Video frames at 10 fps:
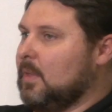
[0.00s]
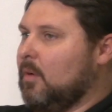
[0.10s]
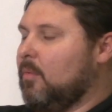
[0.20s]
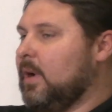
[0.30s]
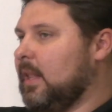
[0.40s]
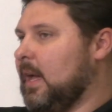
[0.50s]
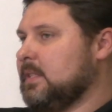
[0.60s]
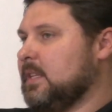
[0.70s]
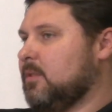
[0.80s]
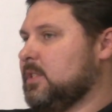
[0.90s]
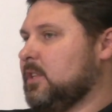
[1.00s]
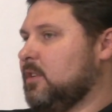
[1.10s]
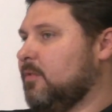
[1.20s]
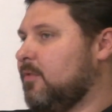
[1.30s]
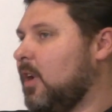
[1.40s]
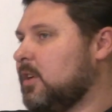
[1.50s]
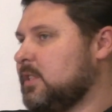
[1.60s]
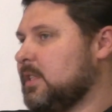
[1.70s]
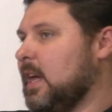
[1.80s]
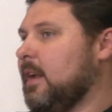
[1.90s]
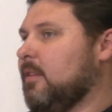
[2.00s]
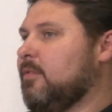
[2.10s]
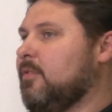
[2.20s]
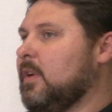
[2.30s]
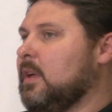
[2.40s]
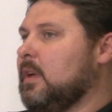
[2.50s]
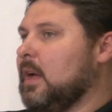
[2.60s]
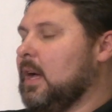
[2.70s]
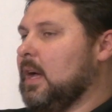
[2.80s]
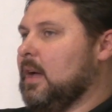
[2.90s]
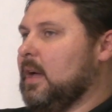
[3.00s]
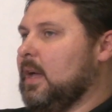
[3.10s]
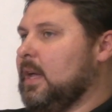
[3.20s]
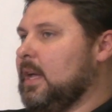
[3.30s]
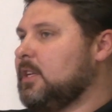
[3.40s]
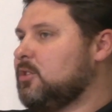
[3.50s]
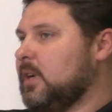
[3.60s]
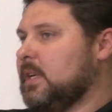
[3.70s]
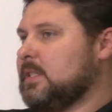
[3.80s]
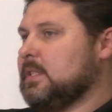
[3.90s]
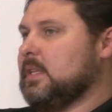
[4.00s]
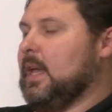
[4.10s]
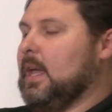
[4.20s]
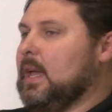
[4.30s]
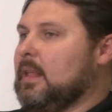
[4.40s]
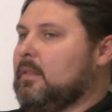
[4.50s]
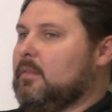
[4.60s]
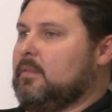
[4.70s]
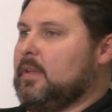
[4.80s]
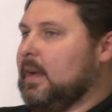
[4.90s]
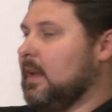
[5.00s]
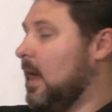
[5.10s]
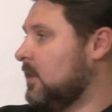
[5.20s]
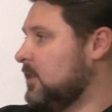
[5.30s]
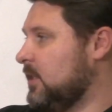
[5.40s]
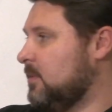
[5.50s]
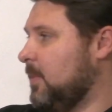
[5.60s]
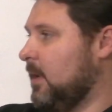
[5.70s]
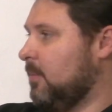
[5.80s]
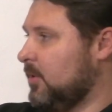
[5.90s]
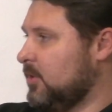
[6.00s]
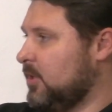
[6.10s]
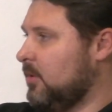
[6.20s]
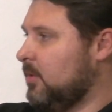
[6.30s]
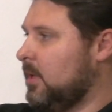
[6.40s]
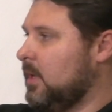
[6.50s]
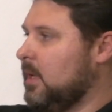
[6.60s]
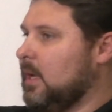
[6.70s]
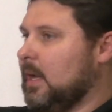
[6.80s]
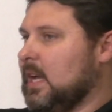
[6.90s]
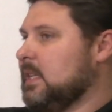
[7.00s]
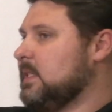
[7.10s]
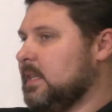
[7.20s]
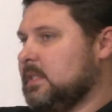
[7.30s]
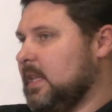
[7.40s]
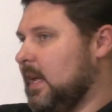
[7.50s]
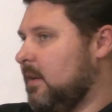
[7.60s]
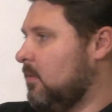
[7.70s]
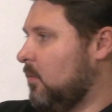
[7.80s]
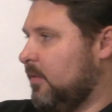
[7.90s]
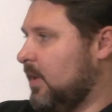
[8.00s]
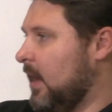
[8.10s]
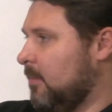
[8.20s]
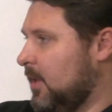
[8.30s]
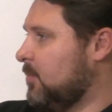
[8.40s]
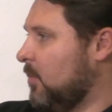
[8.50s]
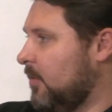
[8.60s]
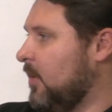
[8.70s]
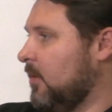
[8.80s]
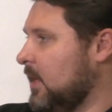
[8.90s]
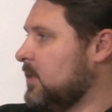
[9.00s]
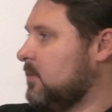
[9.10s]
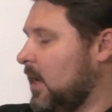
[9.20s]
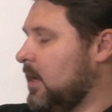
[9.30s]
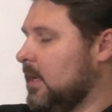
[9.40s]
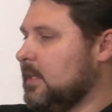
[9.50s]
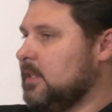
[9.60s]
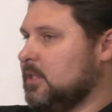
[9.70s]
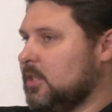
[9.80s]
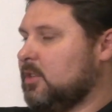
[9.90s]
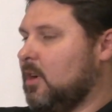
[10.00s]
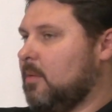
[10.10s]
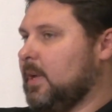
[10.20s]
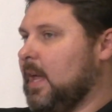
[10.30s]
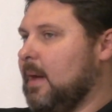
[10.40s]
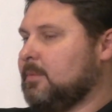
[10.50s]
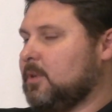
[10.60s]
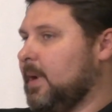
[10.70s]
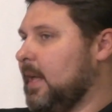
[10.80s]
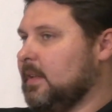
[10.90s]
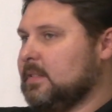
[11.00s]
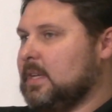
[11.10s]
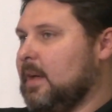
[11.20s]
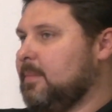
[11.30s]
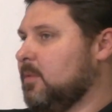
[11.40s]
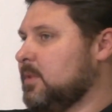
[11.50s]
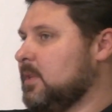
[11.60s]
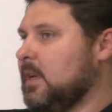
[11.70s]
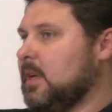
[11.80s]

realized there was a diverse set of interests and technologies being pursued. Since then, we've gotten much more focused, right, into just carbon capture. But at that time, there was